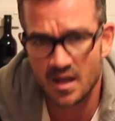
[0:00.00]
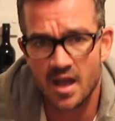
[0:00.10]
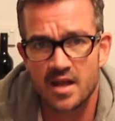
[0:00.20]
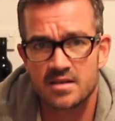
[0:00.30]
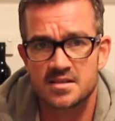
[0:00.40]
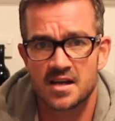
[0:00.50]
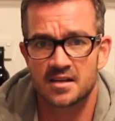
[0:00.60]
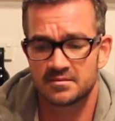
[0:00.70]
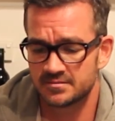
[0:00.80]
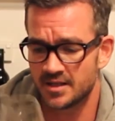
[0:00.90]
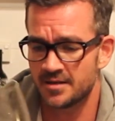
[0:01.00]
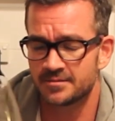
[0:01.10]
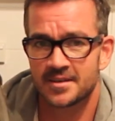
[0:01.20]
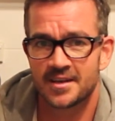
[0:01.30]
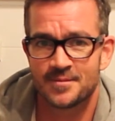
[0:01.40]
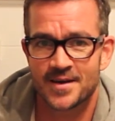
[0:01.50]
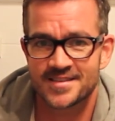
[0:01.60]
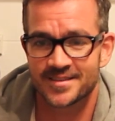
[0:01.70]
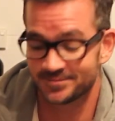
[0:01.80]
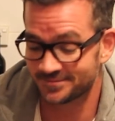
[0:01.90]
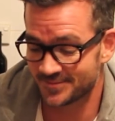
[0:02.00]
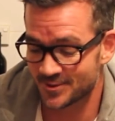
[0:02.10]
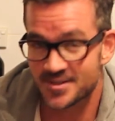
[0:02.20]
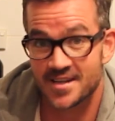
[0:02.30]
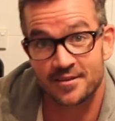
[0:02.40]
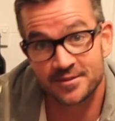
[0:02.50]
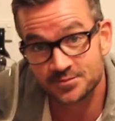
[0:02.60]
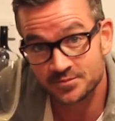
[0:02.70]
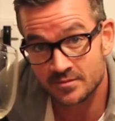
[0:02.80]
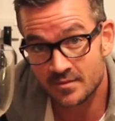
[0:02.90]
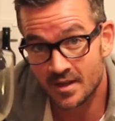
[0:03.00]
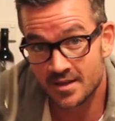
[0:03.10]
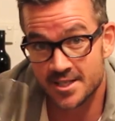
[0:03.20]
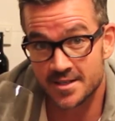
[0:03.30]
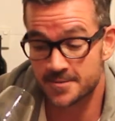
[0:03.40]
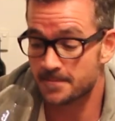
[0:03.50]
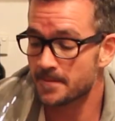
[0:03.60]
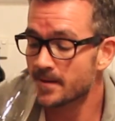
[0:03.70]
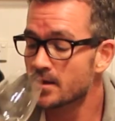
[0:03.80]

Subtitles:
And yeah, get amongst it. Good stuff. Cheers.